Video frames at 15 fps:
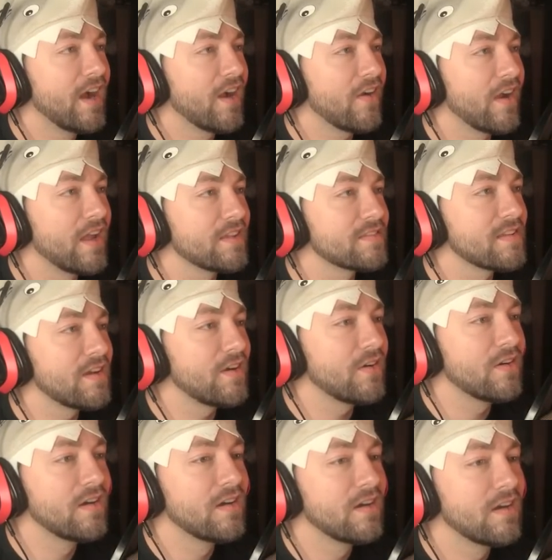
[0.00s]
All right,
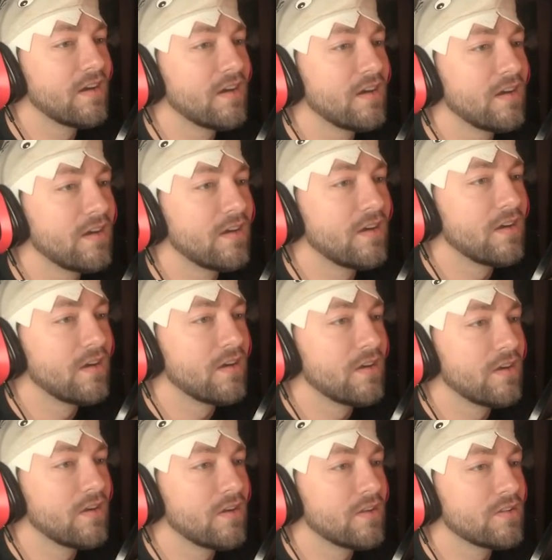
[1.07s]
so,
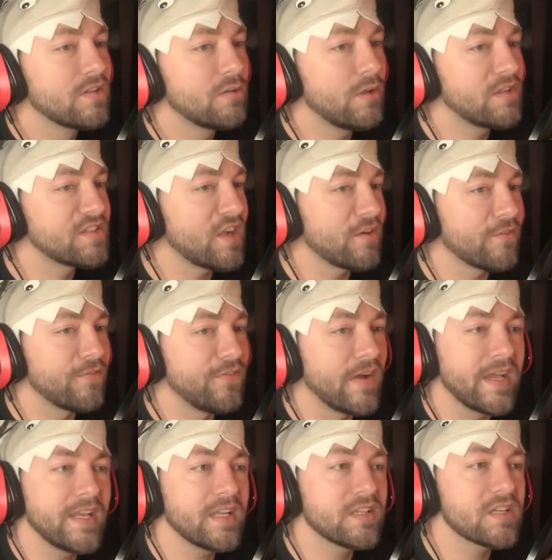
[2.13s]
do we start
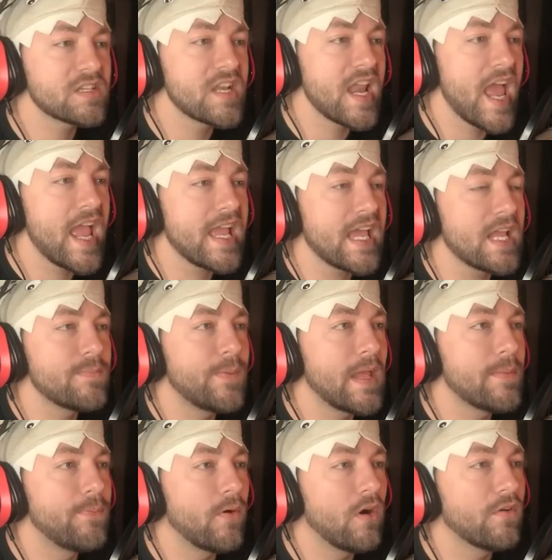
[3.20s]
fighting? There's naked
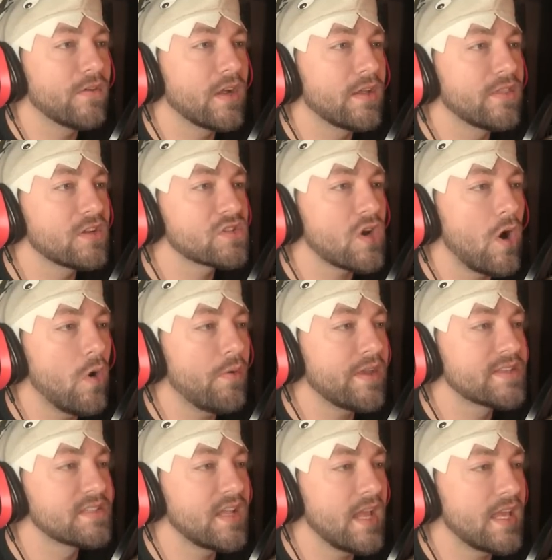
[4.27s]
people over here. There's
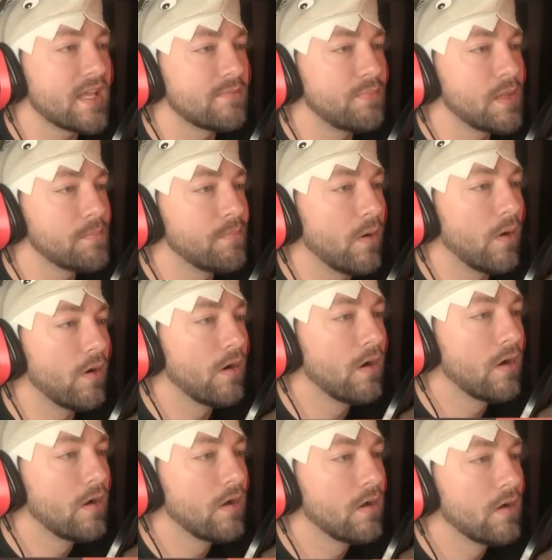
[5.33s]
always naked people.
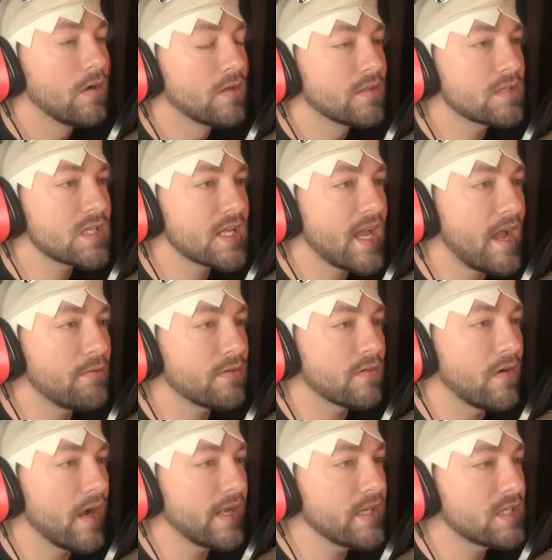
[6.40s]
There's a guy with a
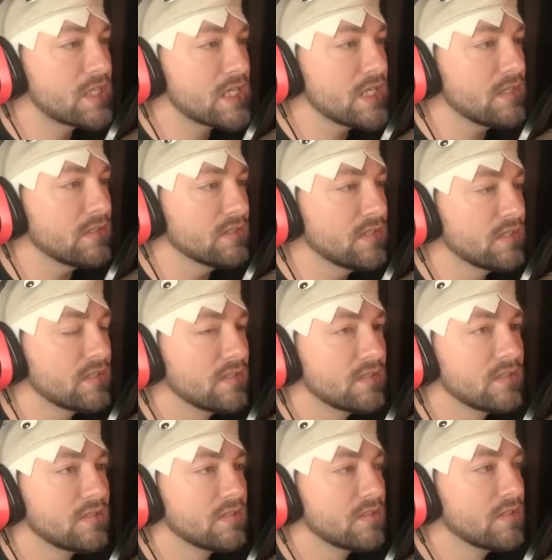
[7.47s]
riot shield.
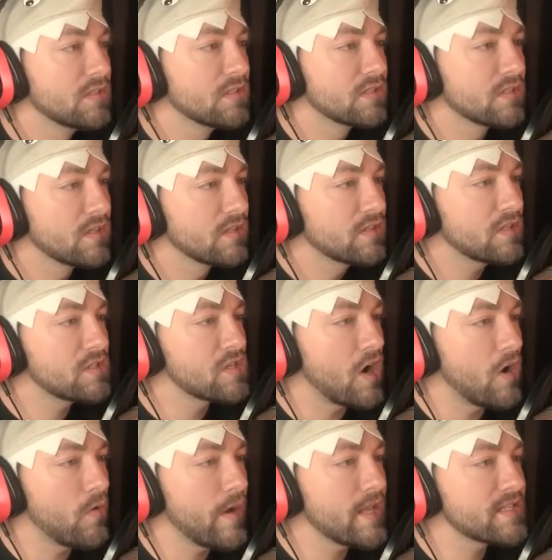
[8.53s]
There's
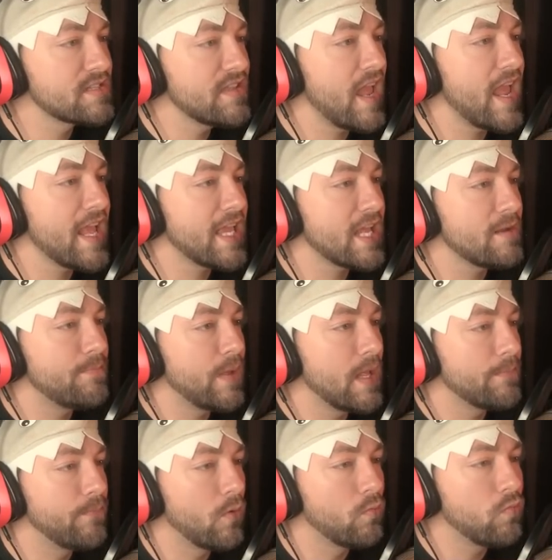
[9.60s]
always naked
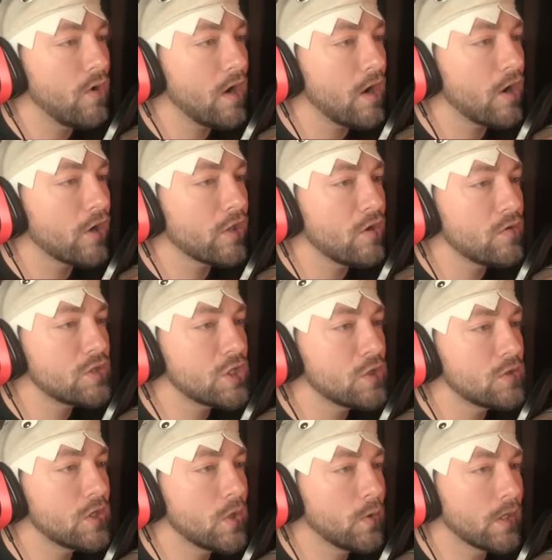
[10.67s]
people. What are you
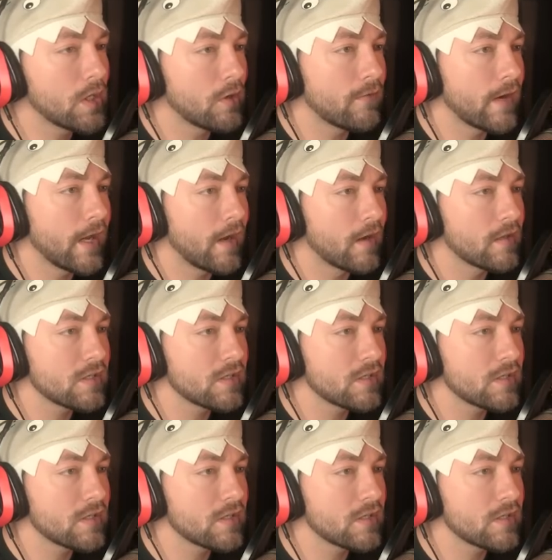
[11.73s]
two doing over here?